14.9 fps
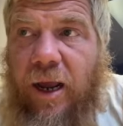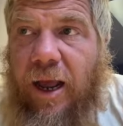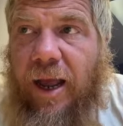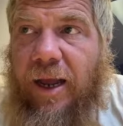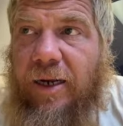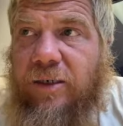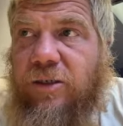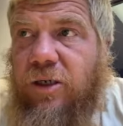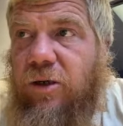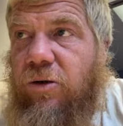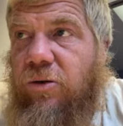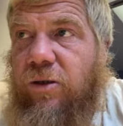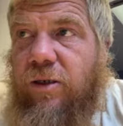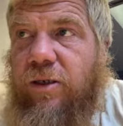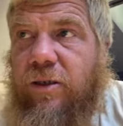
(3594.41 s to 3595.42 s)
And
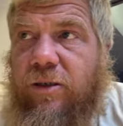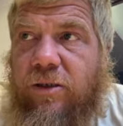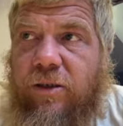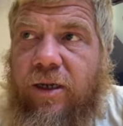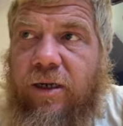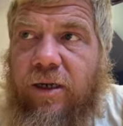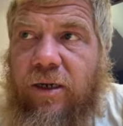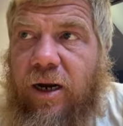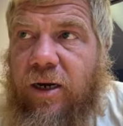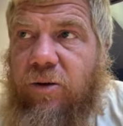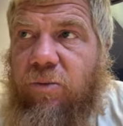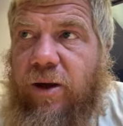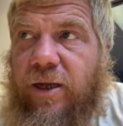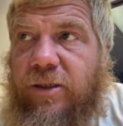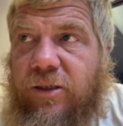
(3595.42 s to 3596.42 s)
so, in a lot of
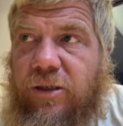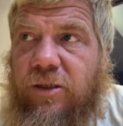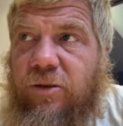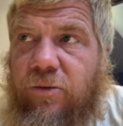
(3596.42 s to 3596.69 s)
ways,